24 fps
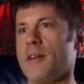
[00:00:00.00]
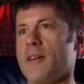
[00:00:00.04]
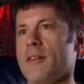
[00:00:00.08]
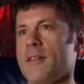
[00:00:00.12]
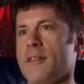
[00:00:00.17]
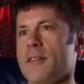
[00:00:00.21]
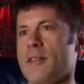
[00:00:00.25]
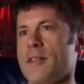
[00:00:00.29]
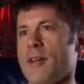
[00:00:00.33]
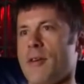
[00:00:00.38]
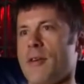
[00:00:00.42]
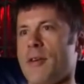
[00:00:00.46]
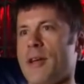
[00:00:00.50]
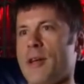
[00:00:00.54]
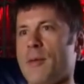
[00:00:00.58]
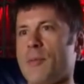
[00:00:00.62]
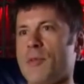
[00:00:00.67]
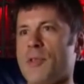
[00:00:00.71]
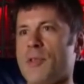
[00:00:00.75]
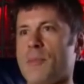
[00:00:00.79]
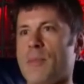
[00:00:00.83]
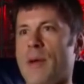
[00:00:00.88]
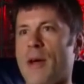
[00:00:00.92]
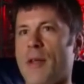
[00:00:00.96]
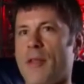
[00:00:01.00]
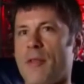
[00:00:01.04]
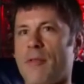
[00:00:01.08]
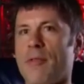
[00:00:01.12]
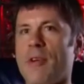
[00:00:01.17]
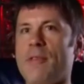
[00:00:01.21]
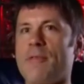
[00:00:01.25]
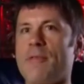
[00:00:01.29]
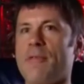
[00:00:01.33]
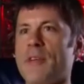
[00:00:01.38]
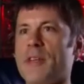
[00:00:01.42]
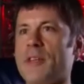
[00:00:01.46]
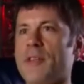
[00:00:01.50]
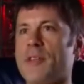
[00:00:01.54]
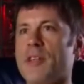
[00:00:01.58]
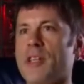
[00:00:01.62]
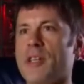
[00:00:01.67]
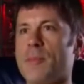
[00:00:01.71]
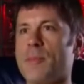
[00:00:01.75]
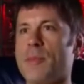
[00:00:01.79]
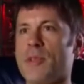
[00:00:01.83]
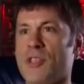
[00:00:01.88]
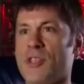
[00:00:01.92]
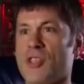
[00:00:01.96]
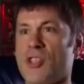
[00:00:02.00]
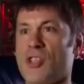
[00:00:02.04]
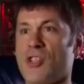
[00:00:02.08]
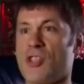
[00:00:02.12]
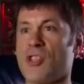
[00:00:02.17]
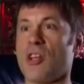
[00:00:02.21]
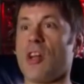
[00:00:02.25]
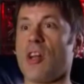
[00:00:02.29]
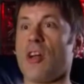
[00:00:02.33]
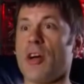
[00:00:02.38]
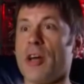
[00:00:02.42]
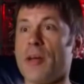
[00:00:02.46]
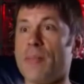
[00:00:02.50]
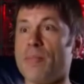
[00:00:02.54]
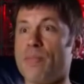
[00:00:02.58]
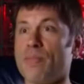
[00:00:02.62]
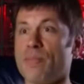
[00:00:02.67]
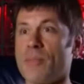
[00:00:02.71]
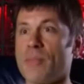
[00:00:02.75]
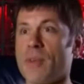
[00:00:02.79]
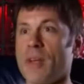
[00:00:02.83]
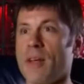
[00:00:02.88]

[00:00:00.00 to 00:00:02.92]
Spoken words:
So it was about 3 feet deep in slime,